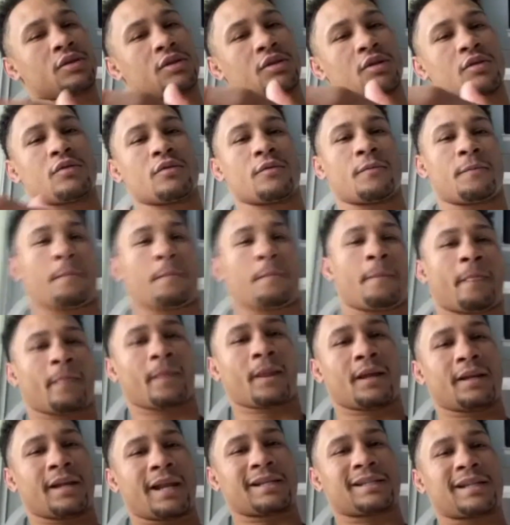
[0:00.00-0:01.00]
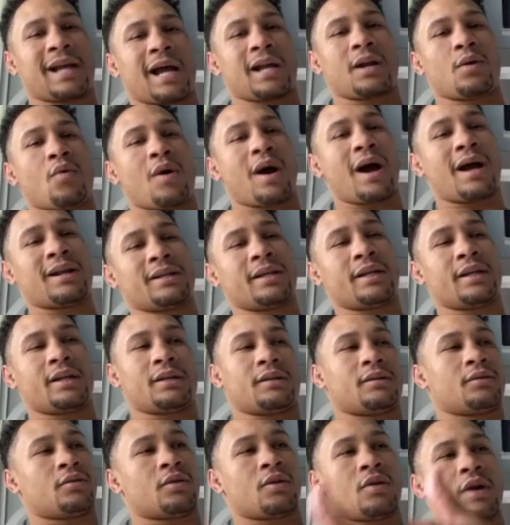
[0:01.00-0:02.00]
So that's kind of why I did
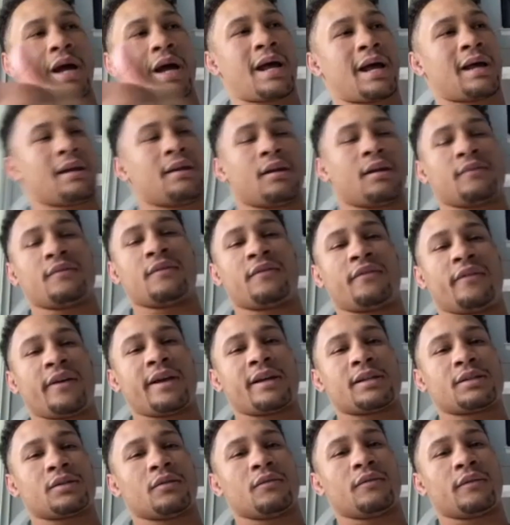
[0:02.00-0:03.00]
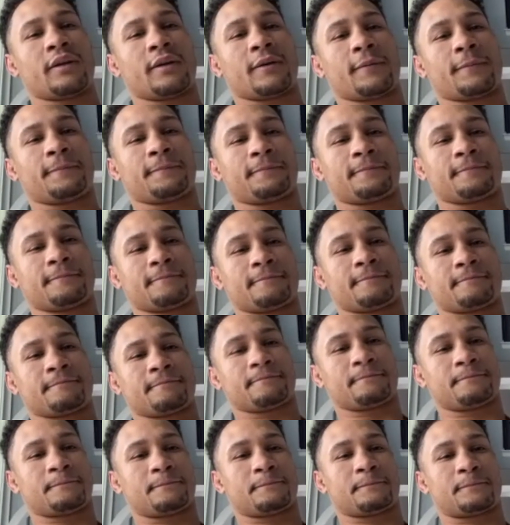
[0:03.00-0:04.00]
it. You know, I, I love the fans over
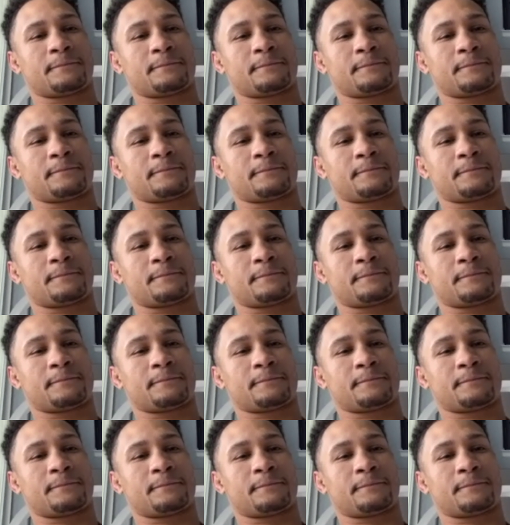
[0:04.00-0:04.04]
there.